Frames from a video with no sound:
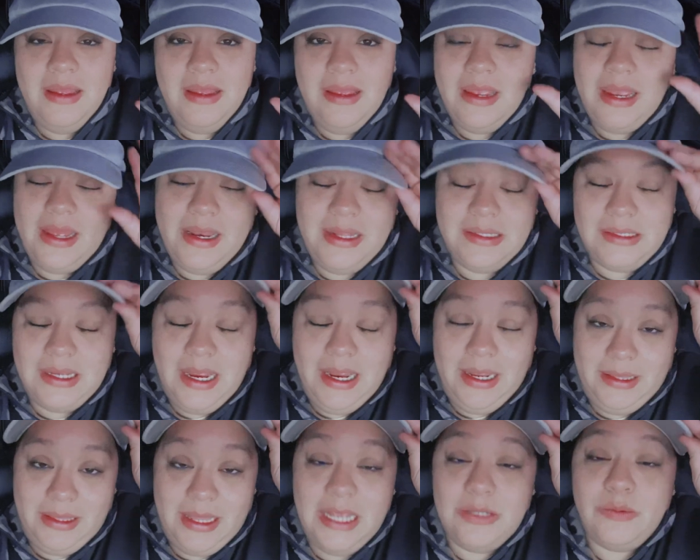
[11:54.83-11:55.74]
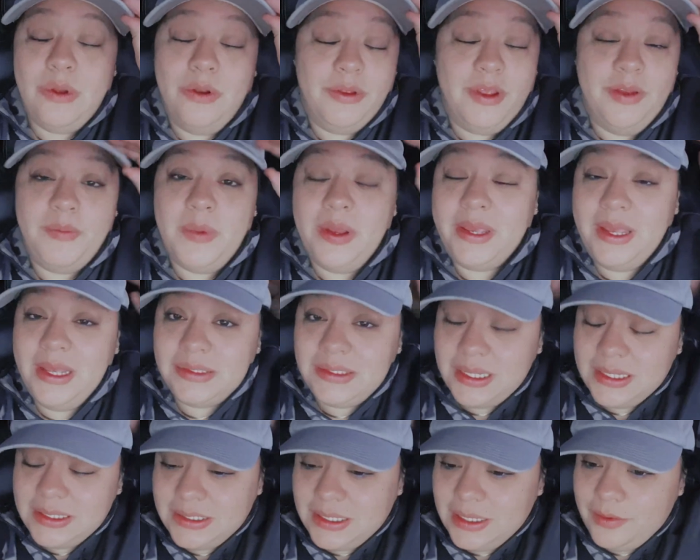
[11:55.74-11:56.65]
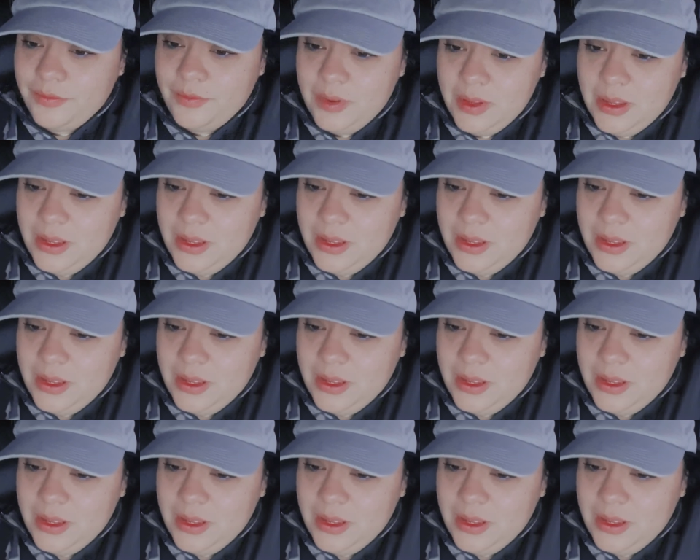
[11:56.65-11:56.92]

And it's like, that's why I don't give my kids that stuff.